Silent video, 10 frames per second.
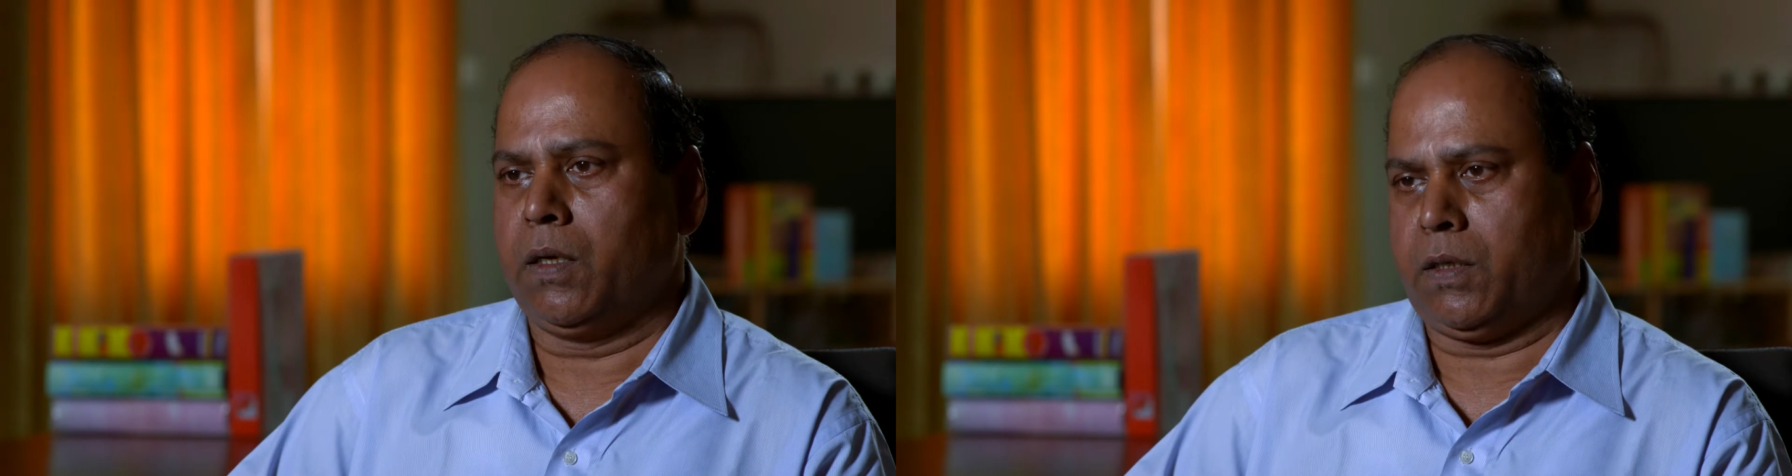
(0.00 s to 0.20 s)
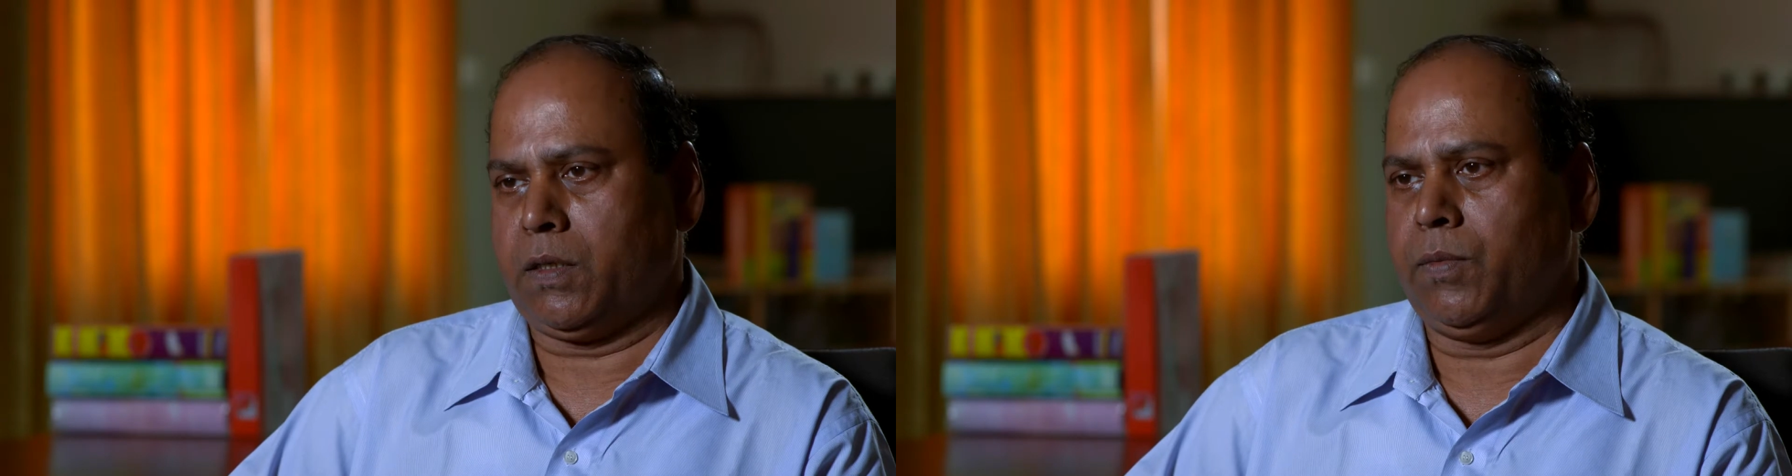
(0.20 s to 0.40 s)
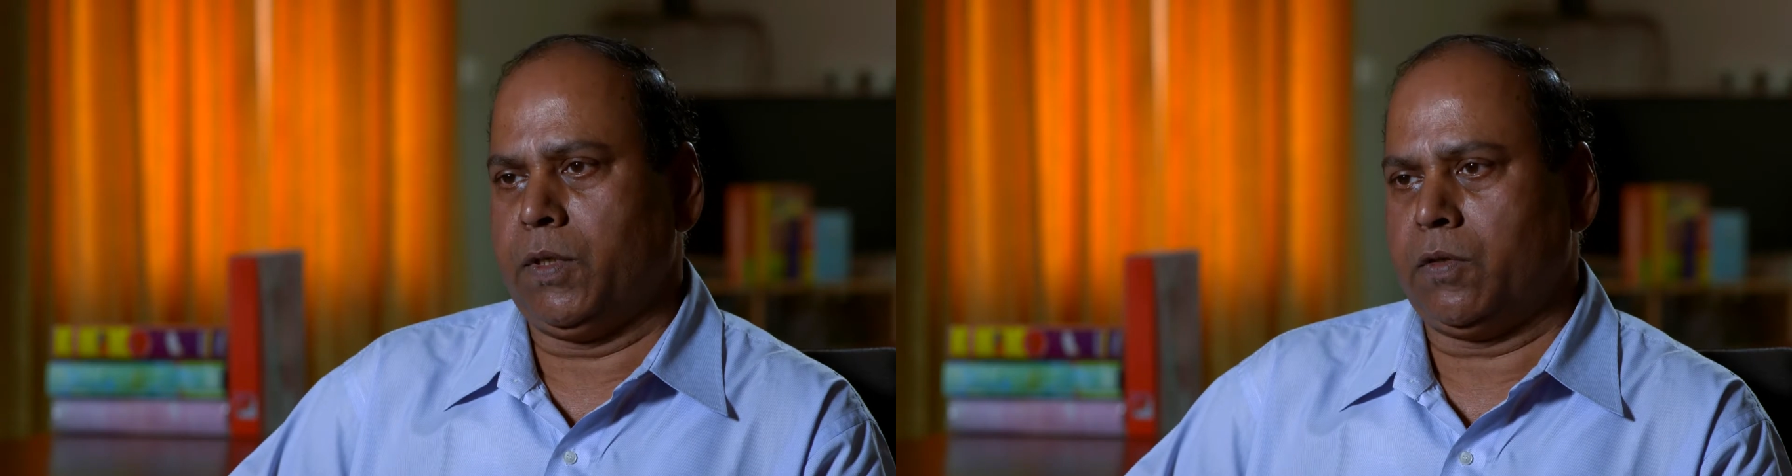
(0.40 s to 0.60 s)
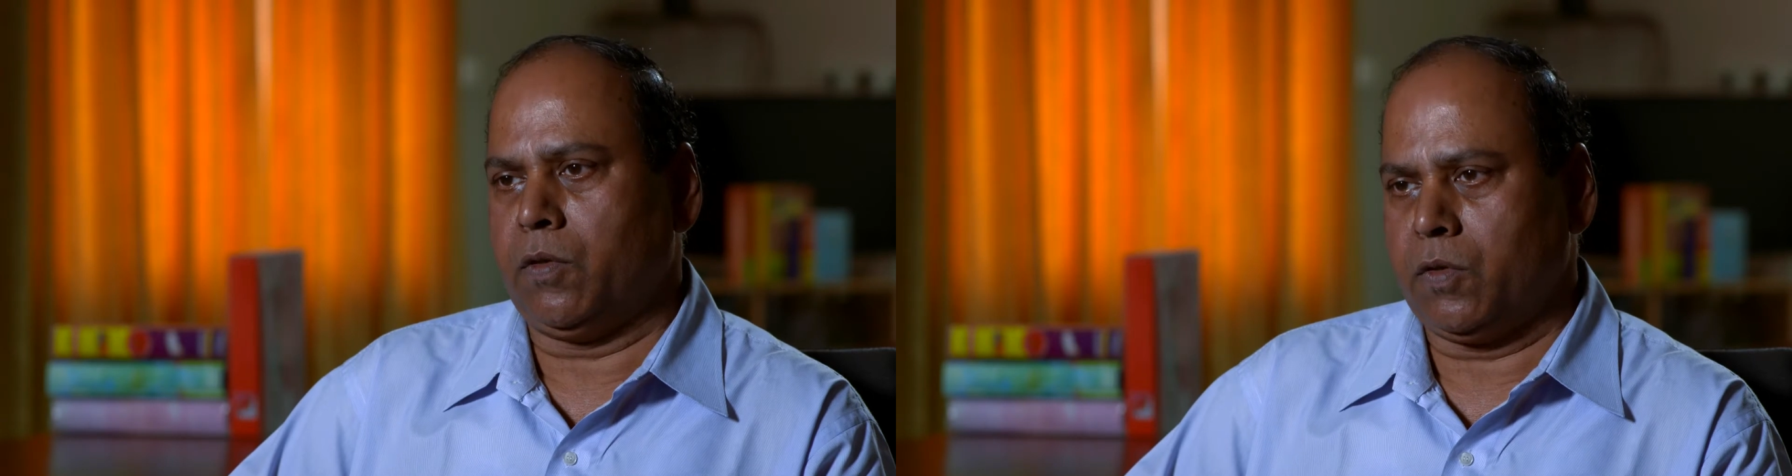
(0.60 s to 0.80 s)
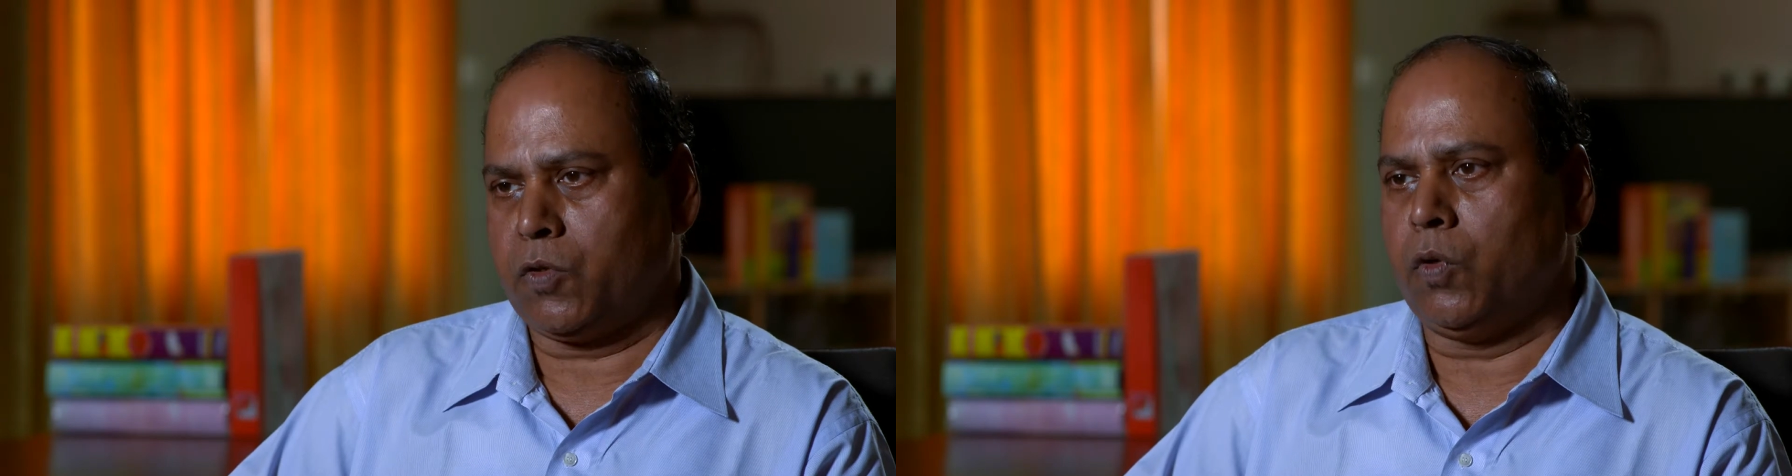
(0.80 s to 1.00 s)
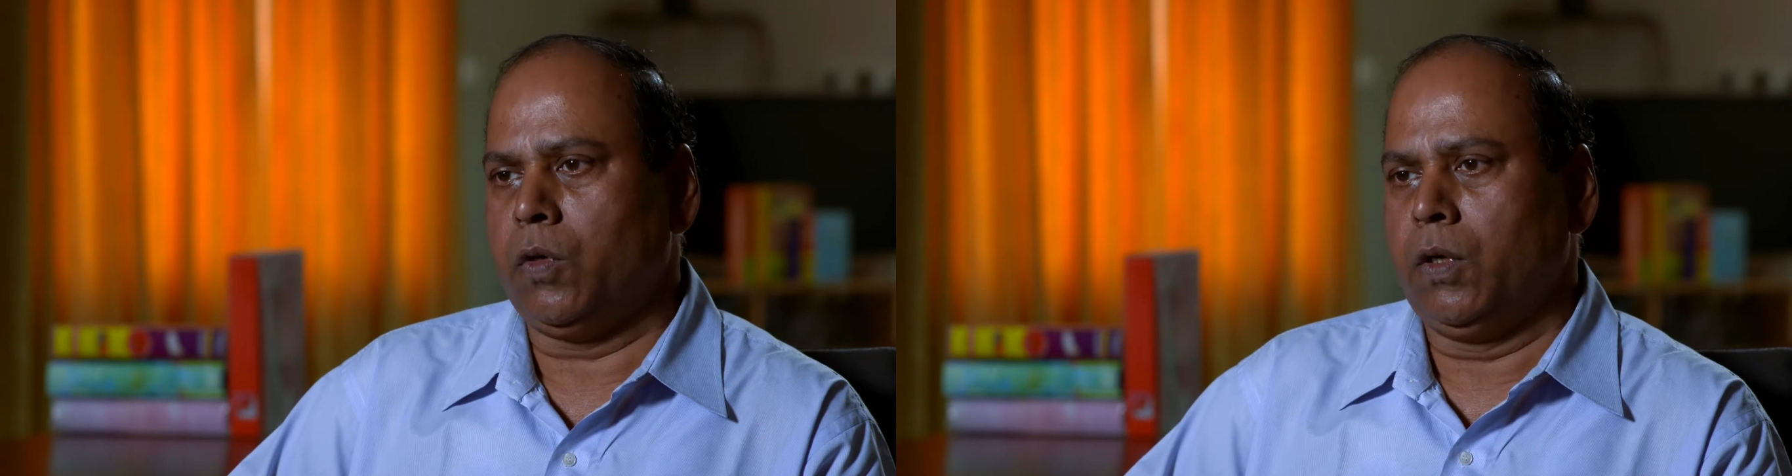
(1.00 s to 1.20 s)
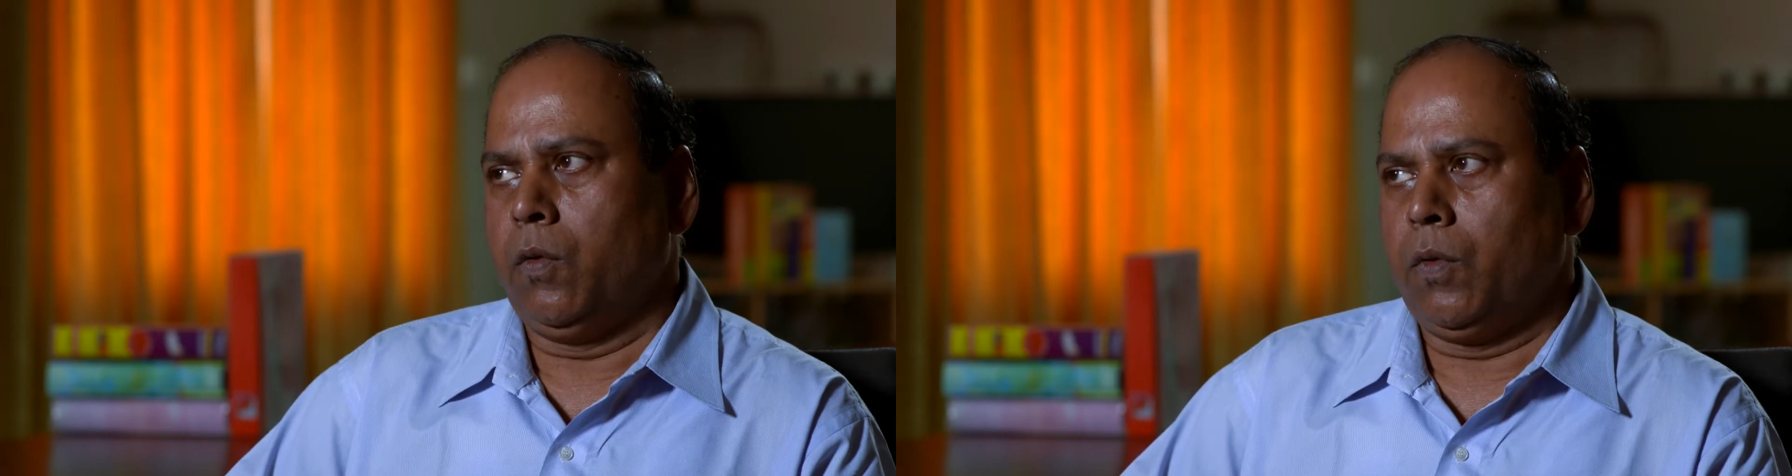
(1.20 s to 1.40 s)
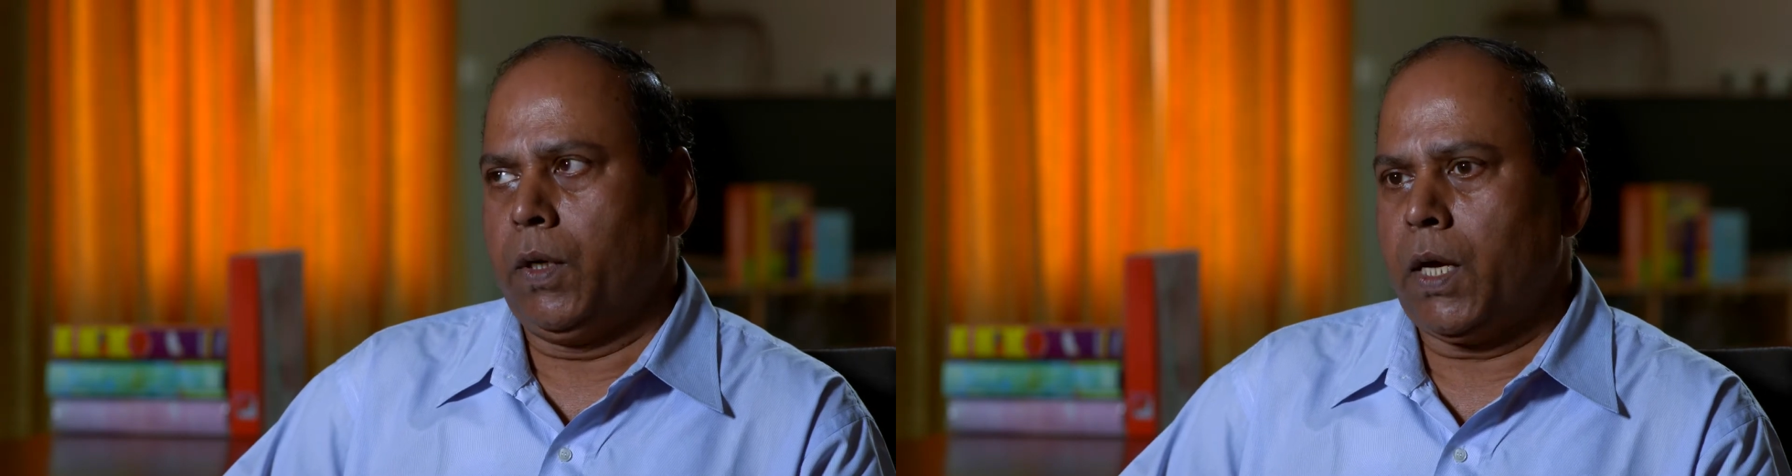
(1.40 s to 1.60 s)
customers also.
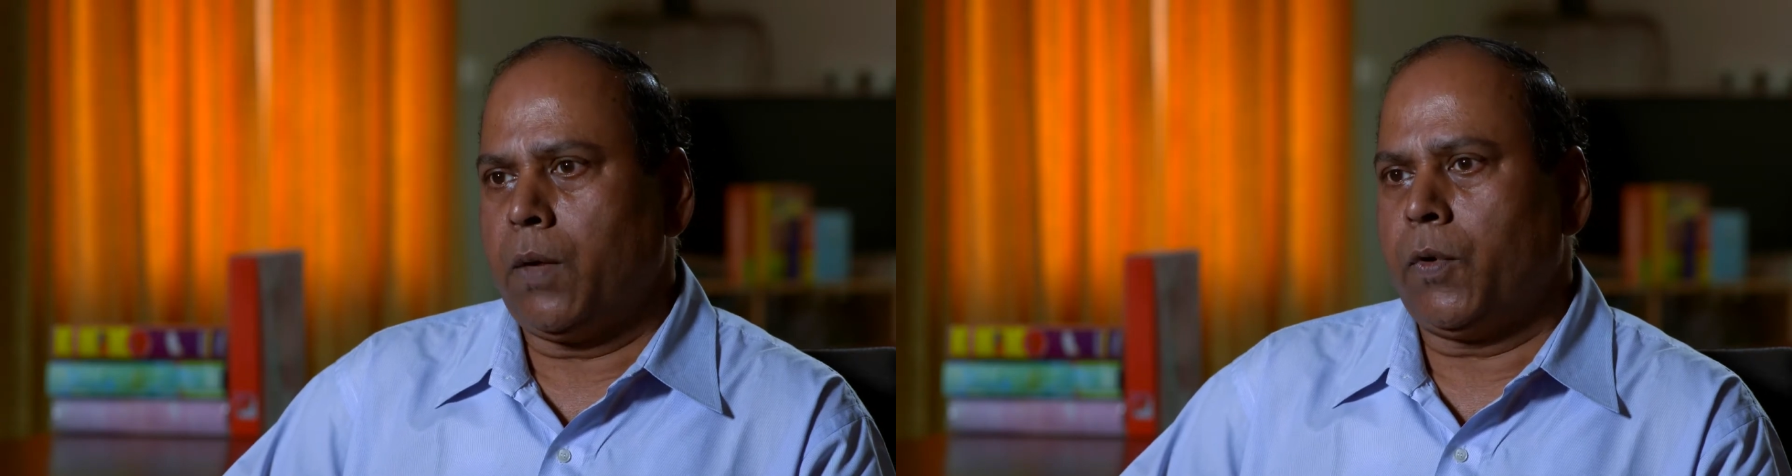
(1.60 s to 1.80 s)
We are